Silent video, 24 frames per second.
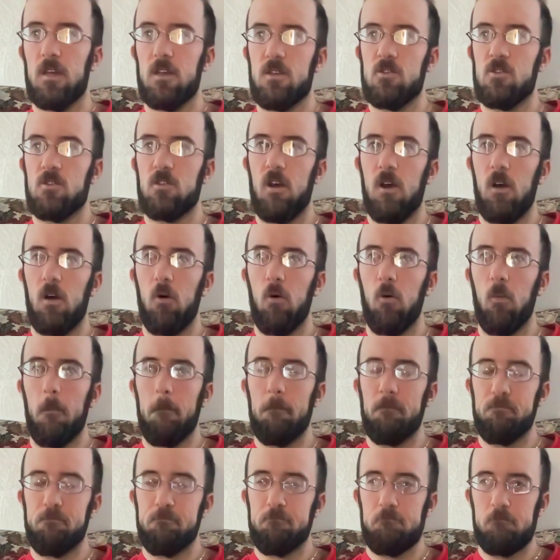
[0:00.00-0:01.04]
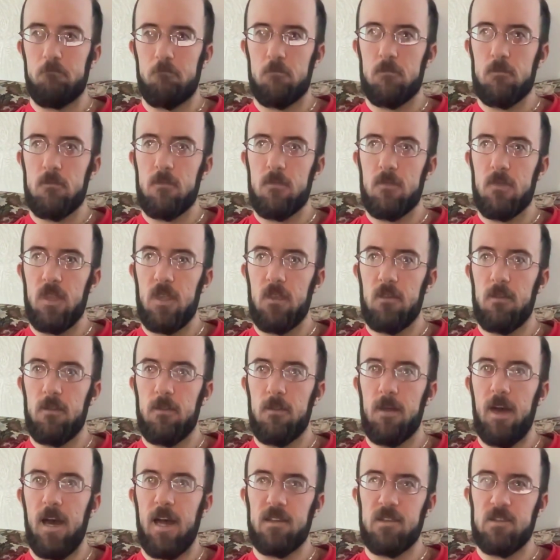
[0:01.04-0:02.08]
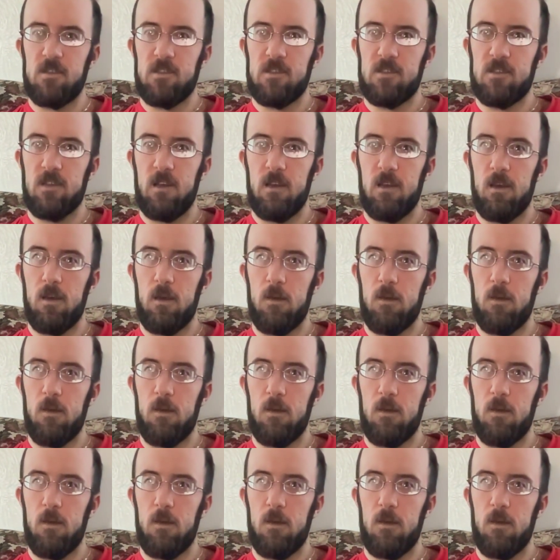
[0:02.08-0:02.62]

So that's